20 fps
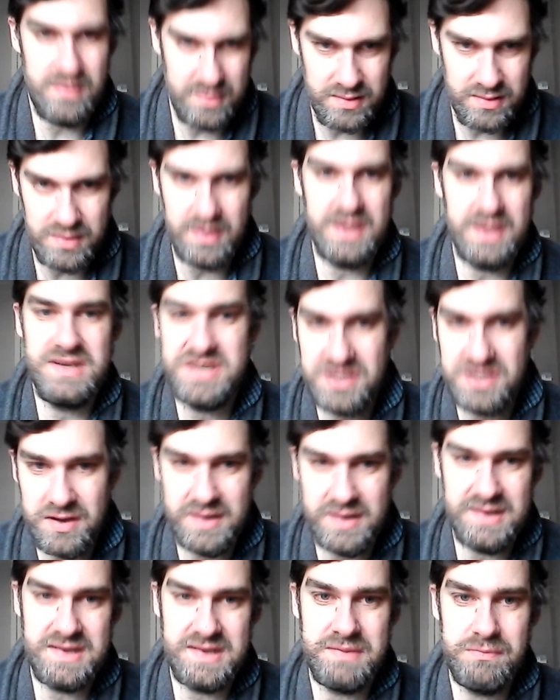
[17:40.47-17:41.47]
like
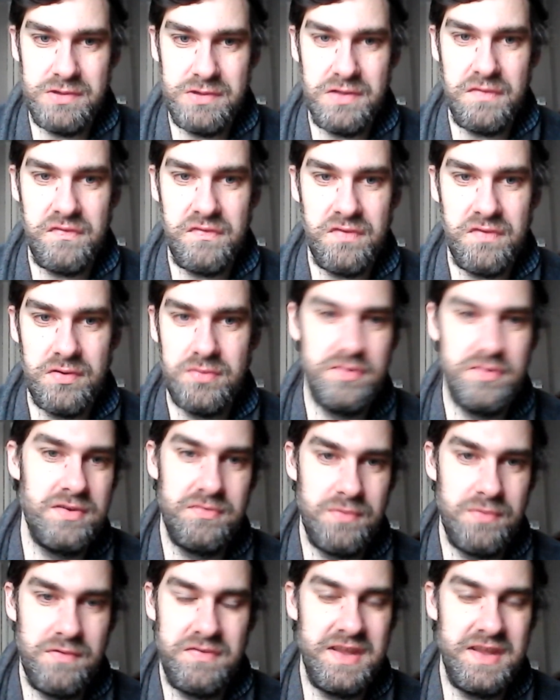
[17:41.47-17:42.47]
trying to move
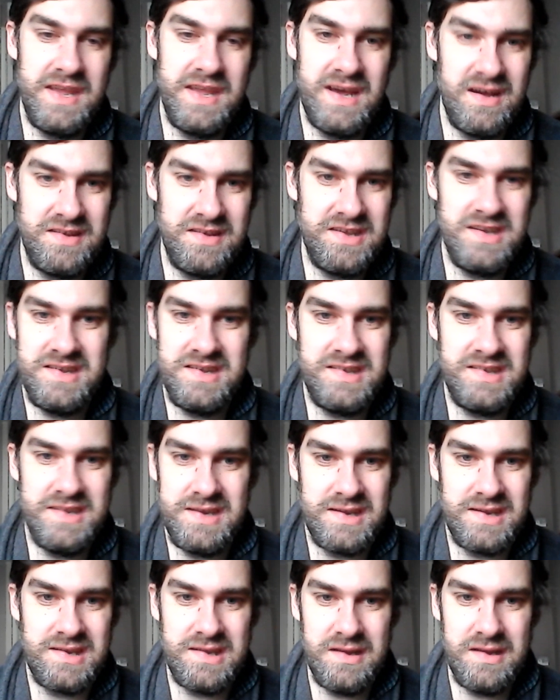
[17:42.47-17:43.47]
forward with the
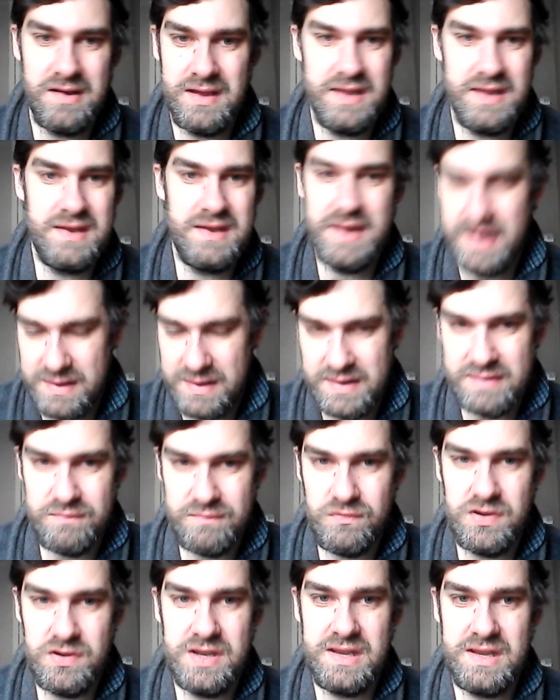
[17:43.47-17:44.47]
artistic side
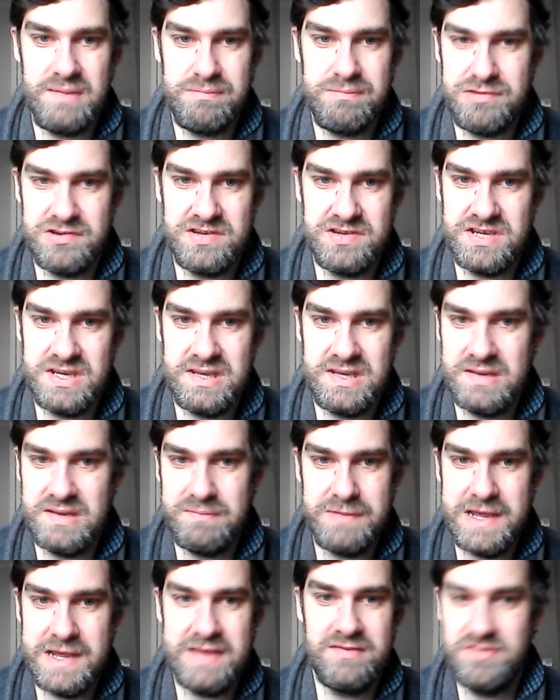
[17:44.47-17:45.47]
and really pushing the
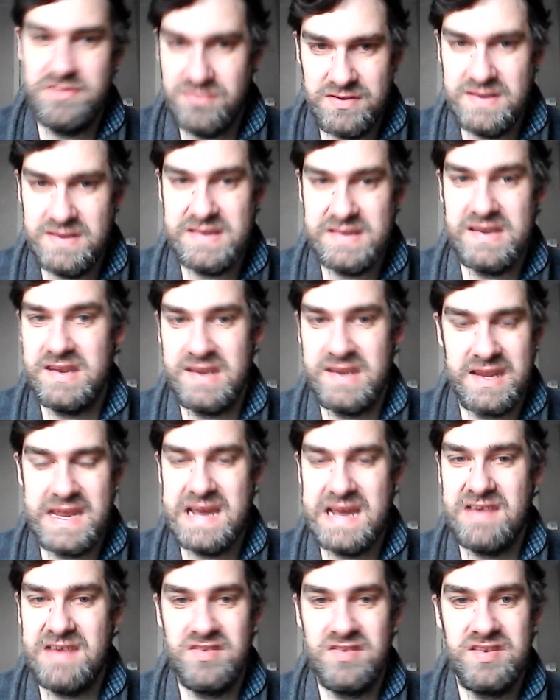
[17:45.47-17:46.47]
boundaries and the
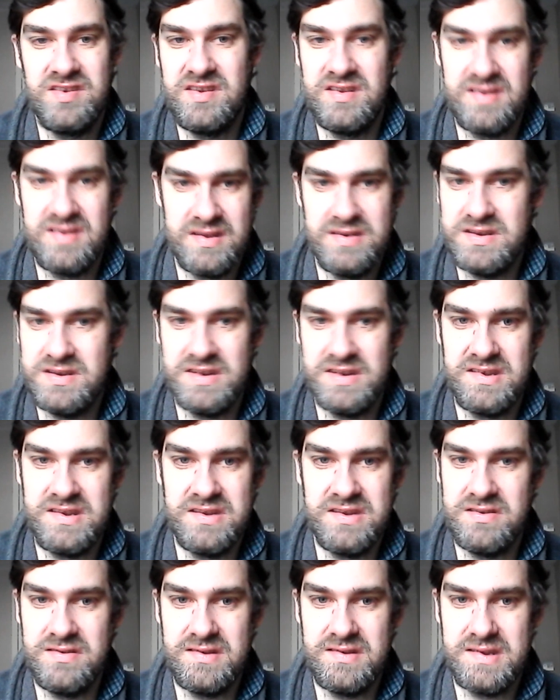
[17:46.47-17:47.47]
characters and just
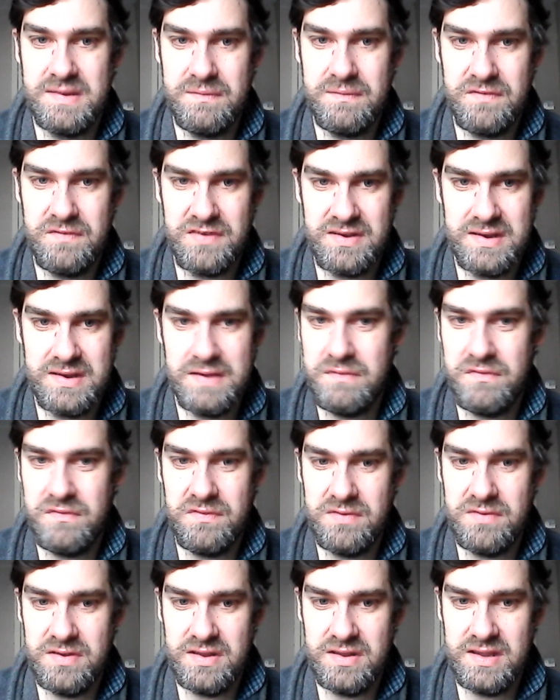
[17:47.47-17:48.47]
doing something
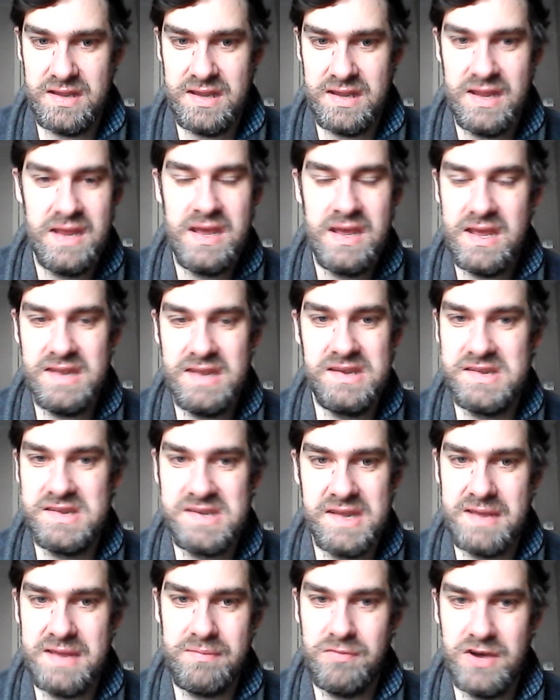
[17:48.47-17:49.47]
differently, in the
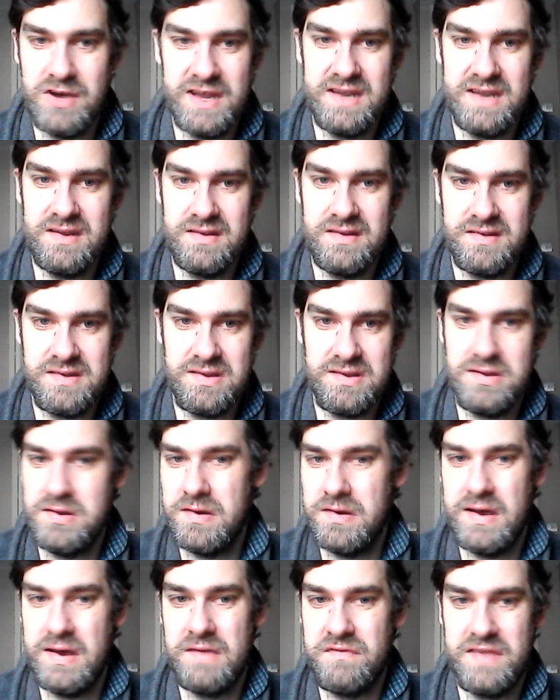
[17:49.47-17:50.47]
same way as
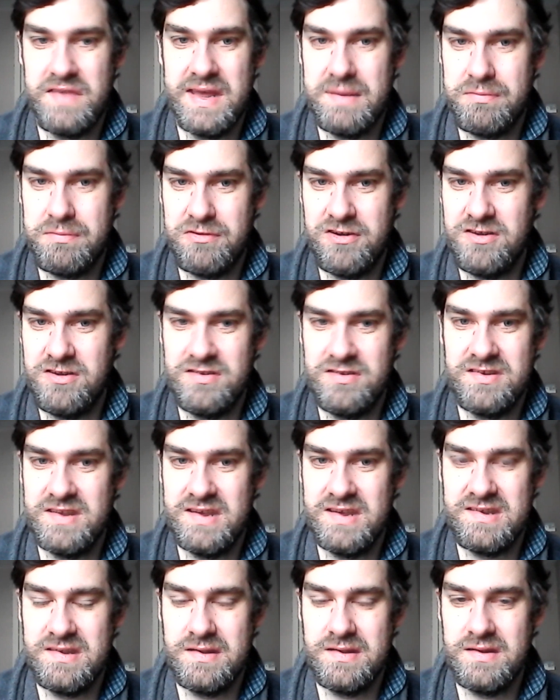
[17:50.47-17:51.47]
you have that
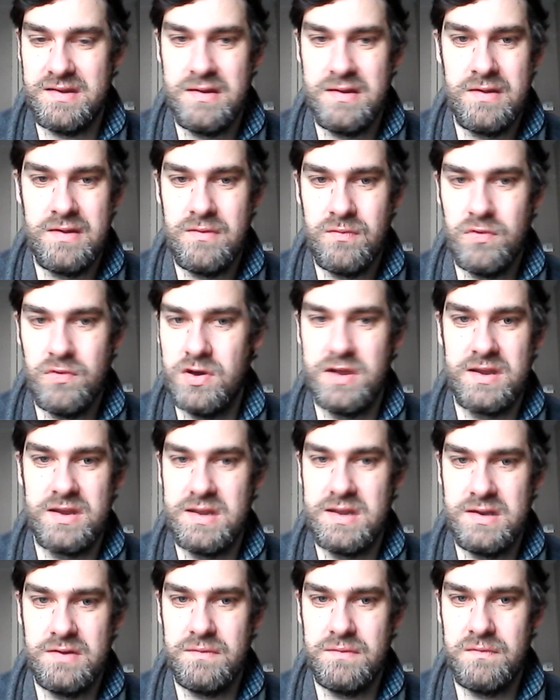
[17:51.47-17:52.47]
process
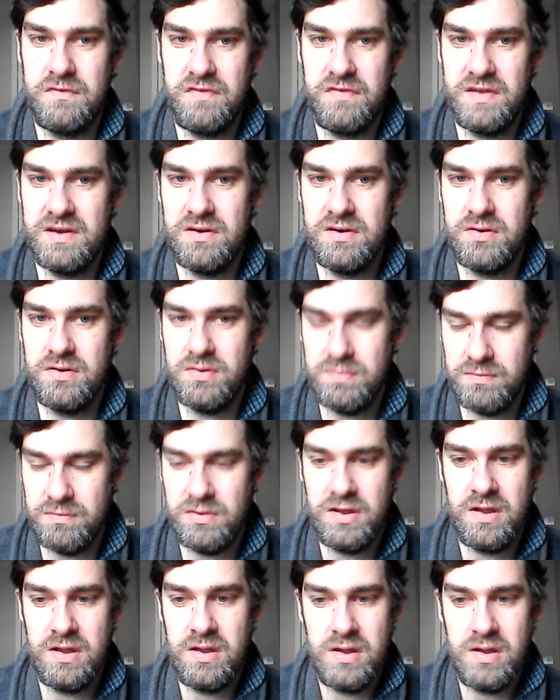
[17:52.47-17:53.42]
working on film.